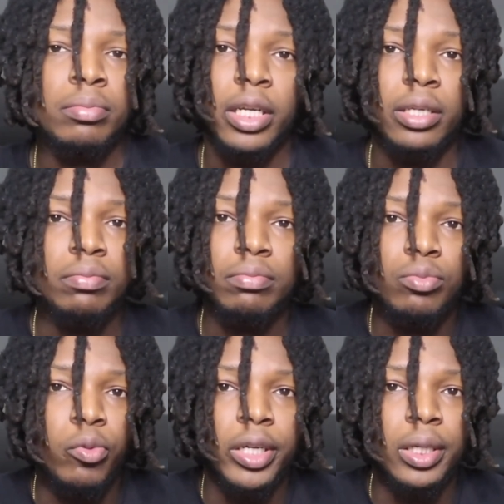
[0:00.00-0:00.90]
like
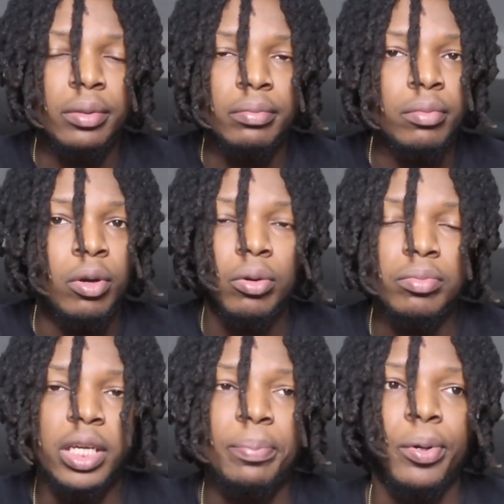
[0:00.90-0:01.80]
working Home
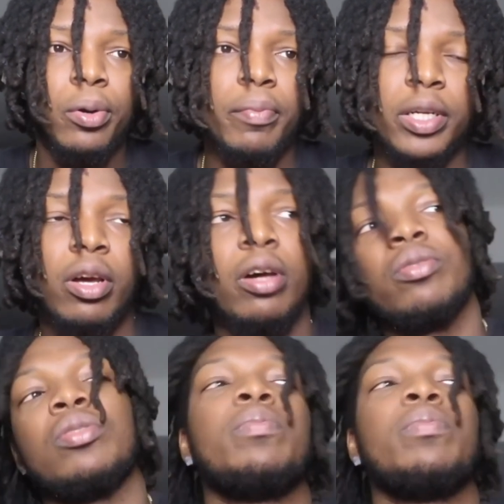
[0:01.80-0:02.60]
Depot, McDonald's,